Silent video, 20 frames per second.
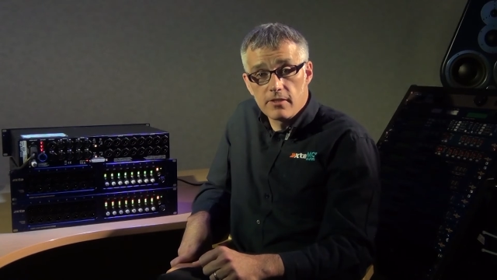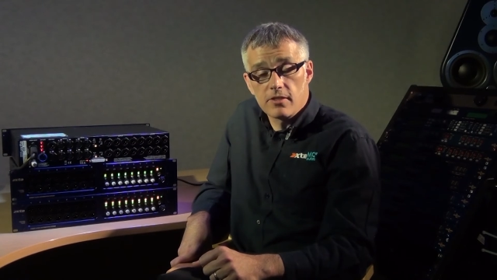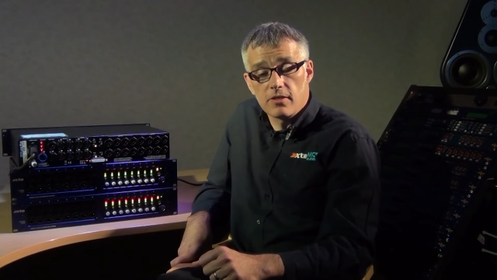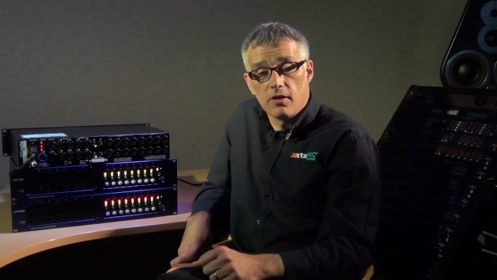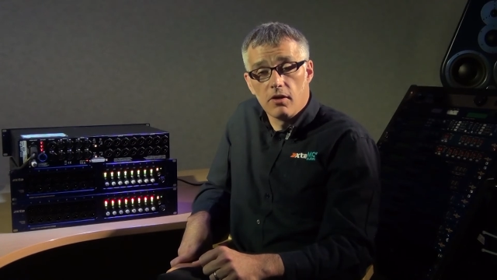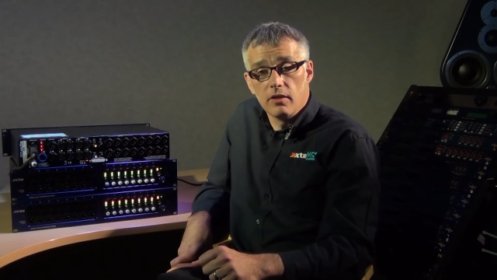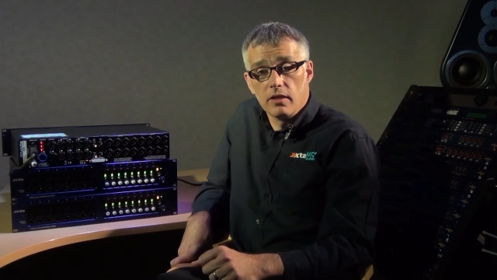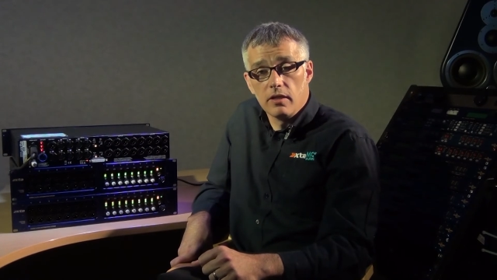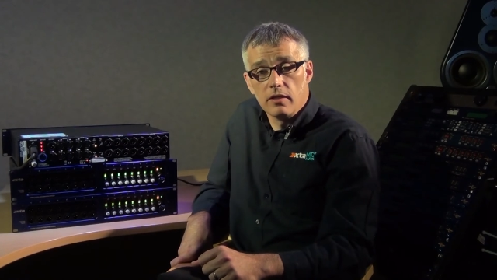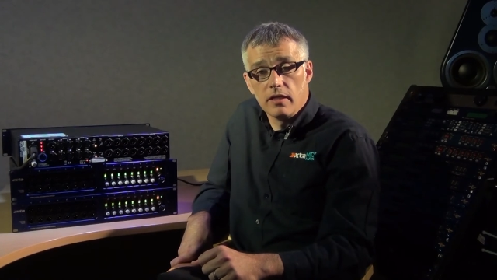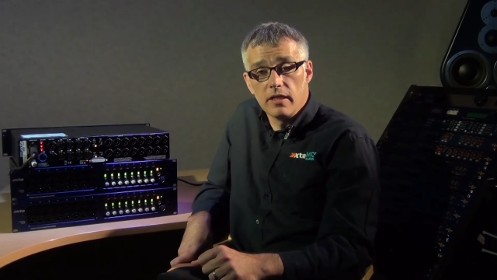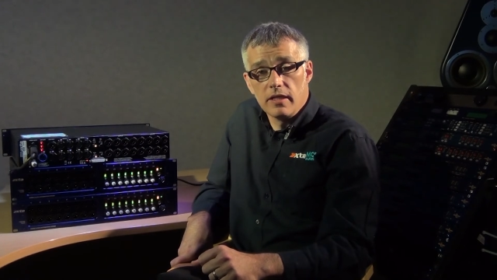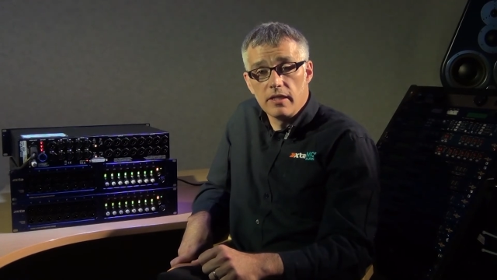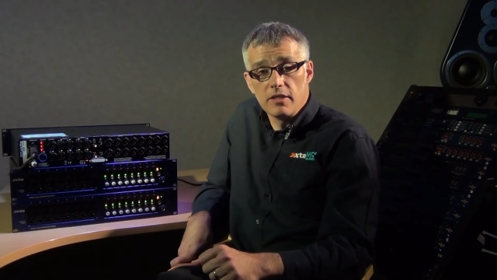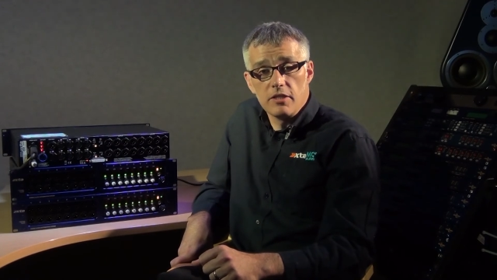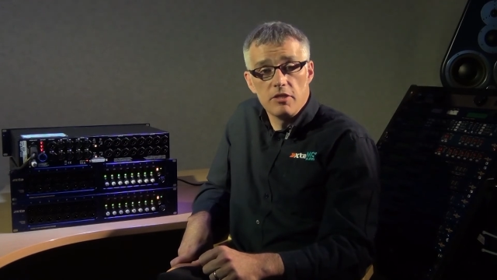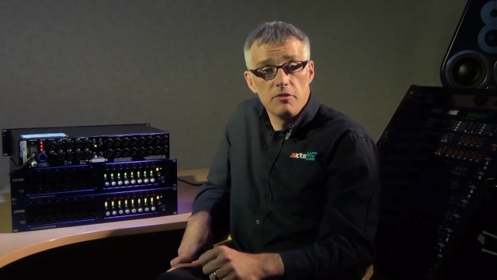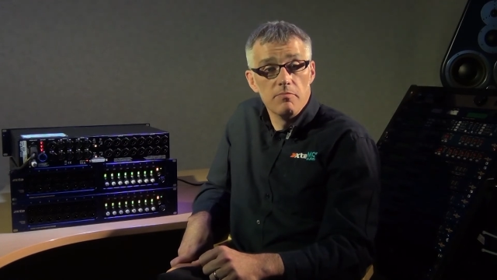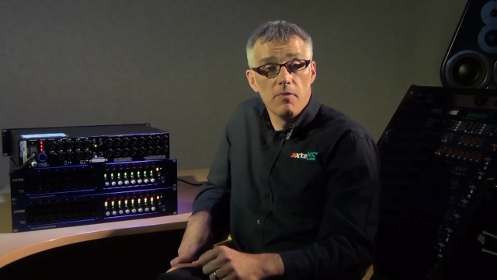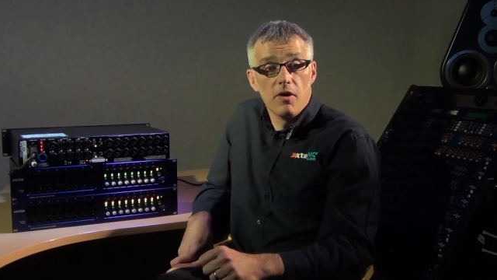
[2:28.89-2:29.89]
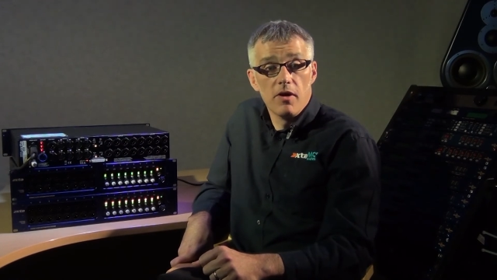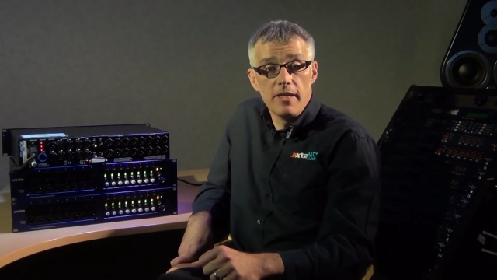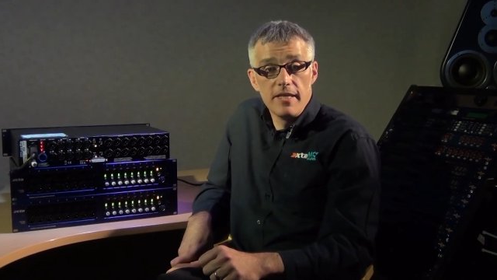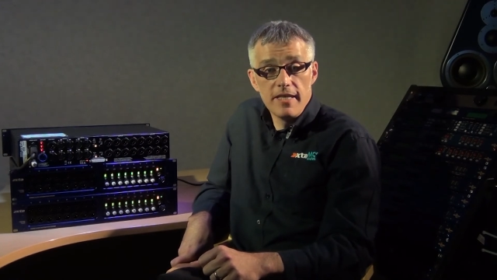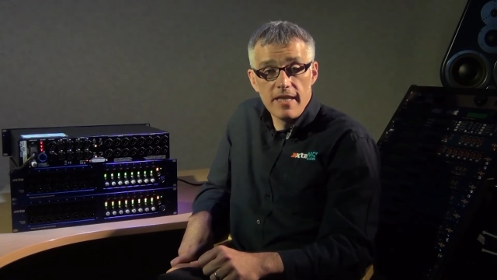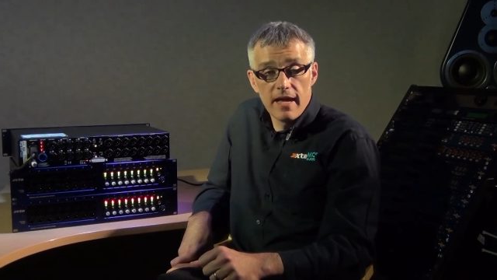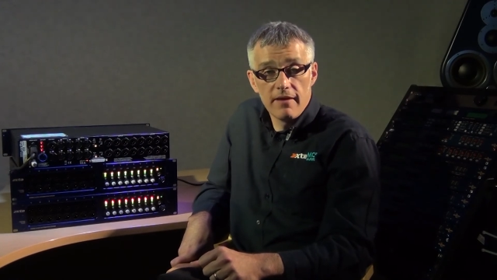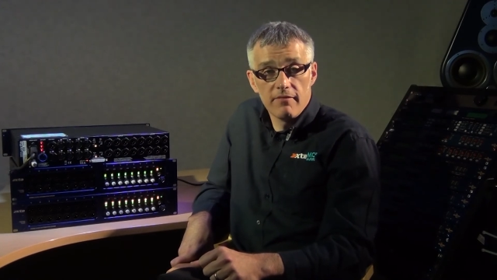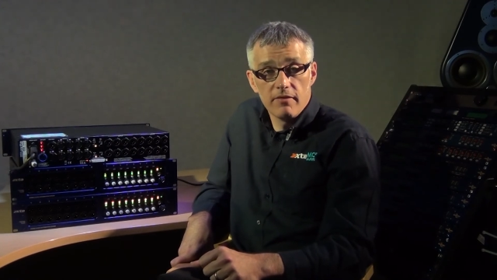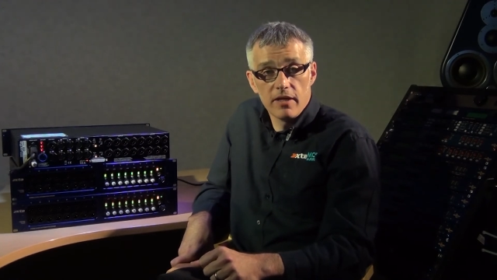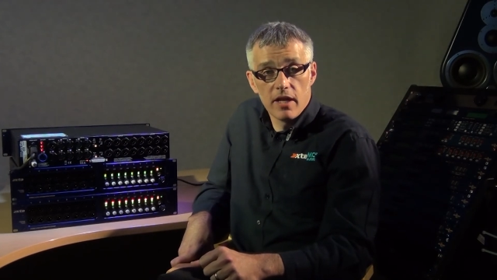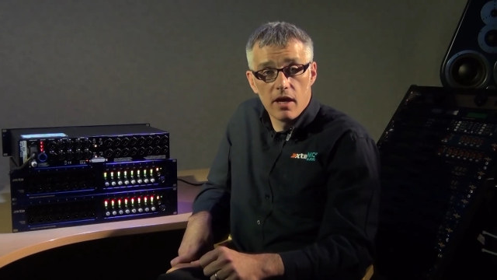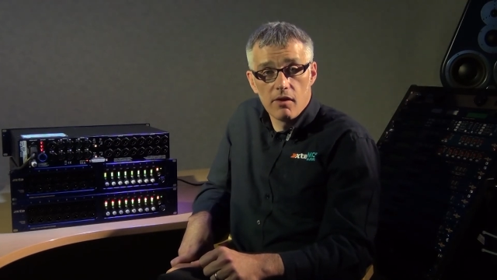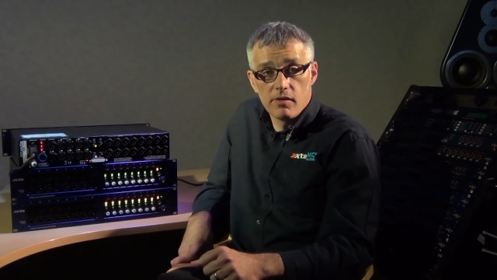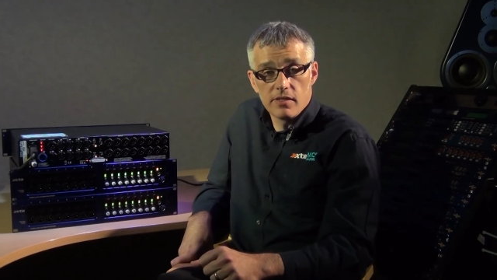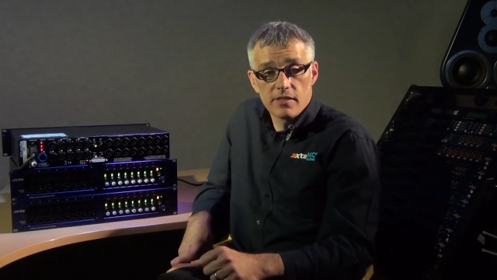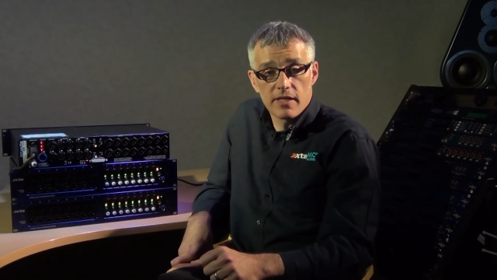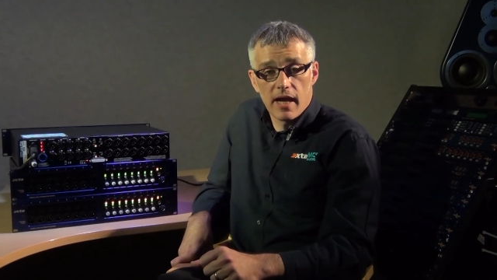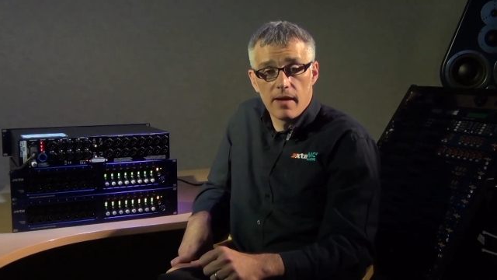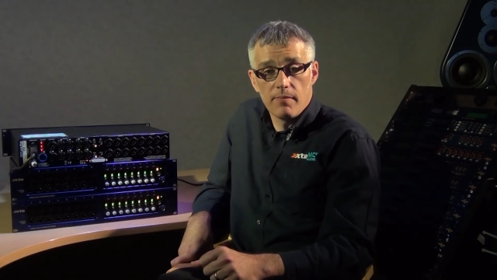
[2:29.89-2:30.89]
silently. You might never know
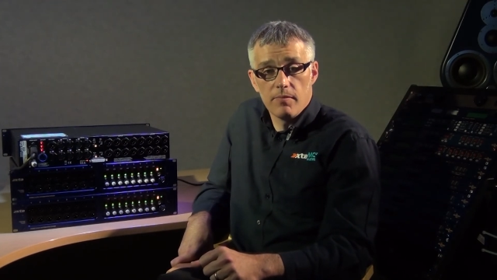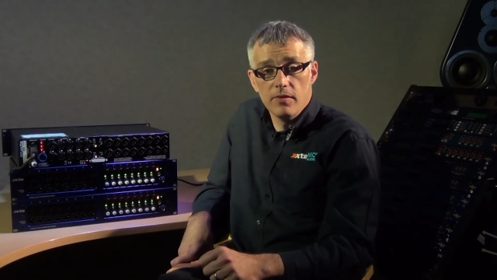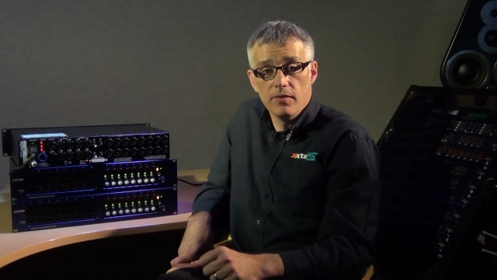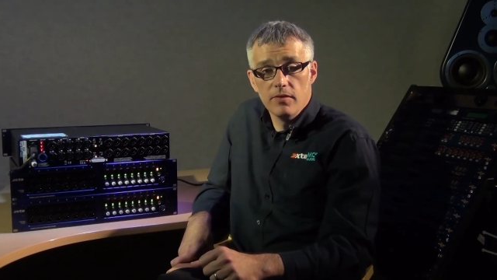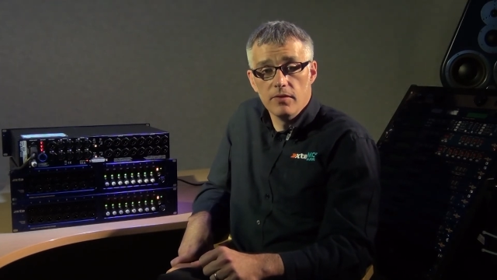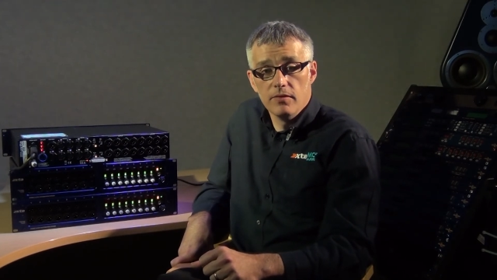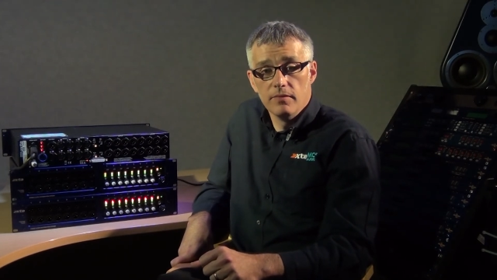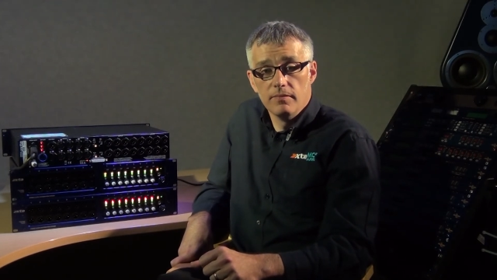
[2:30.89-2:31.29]
it's happened.